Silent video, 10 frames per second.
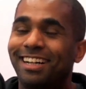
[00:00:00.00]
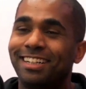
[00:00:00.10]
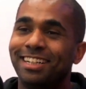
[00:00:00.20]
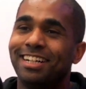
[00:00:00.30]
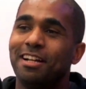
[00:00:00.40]

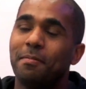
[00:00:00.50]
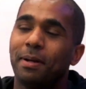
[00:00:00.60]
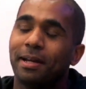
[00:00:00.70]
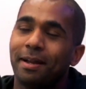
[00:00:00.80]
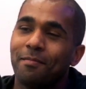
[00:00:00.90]
Yeah.
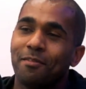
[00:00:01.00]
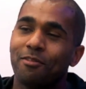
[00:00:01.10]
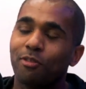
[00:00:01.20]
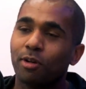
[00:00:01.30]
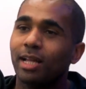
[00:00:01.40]
But
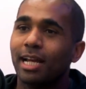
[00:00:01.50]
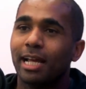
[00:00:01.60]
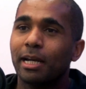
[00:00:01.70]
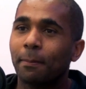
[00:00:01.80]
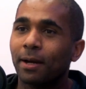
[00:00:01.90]
for a lot of
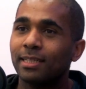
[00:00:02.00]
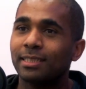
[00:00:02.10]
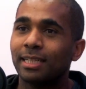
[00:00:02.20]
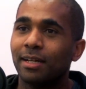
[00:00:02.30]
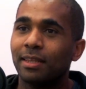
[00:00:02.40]

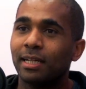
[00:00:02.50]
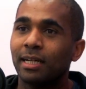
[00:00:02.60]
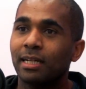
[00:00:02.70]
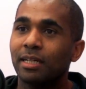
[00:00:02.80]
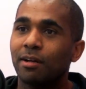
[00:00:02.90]
enterprises out
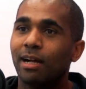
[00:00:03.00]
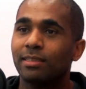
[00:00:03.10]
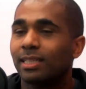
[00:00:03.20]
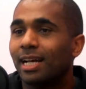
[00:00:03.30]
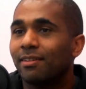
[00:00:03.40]
there, you know,
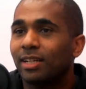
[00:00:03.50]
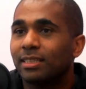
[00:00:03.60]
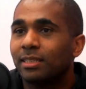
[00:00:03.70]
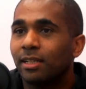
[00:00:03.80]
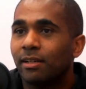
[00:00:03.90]
outside of like
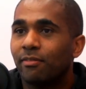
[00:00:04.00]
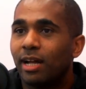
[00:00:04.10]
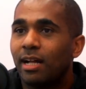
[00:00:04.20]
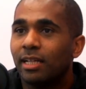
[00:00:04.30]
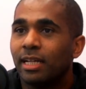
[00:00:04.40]
Silicon
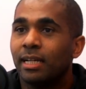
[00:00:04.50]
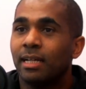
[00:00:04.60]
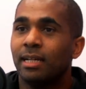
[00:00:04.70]
Valley.